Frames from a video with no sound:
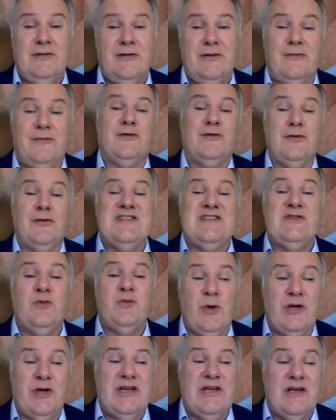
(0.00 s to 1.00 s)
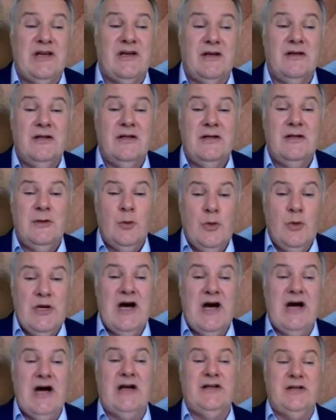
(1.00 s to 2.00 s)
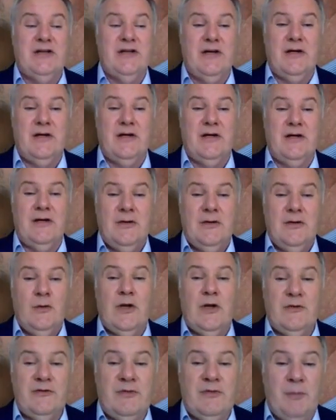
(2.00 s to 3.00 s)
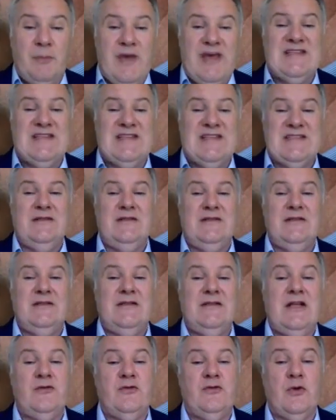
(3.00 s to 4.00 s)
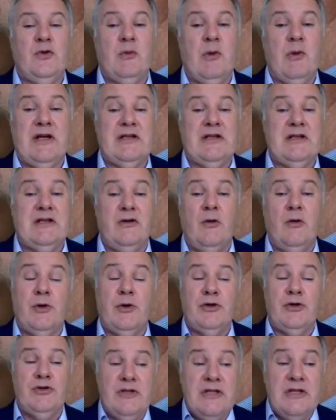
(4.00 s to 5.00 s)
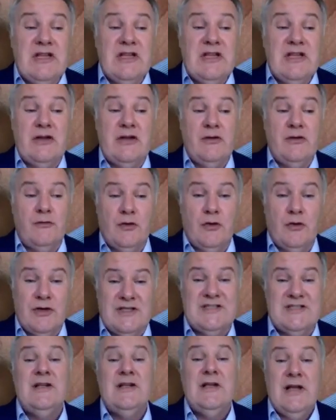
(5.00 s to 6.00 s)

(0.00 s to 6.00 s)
Of course, it's working. We are one of the best network marketing opportunity, and of course,